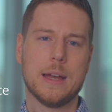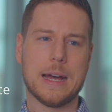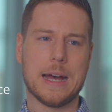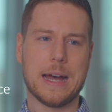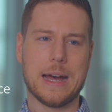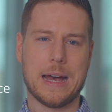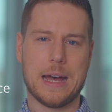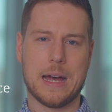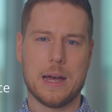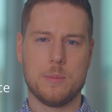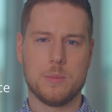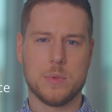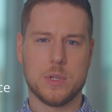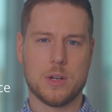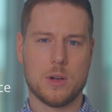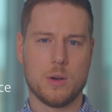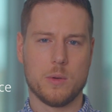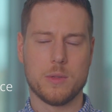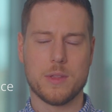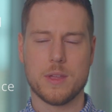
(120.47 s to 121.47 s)

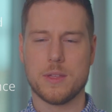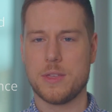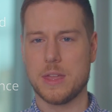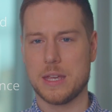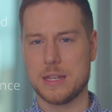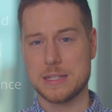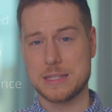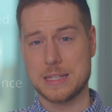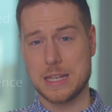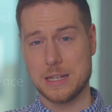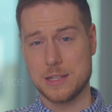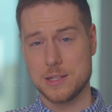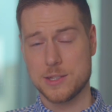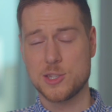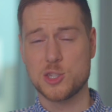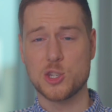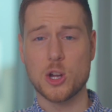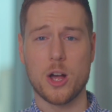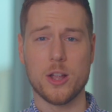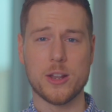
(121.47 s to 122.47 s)
the things getting
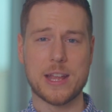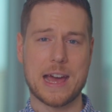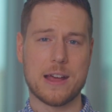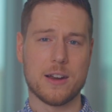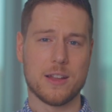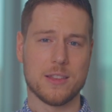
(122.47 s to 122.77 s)
stalled out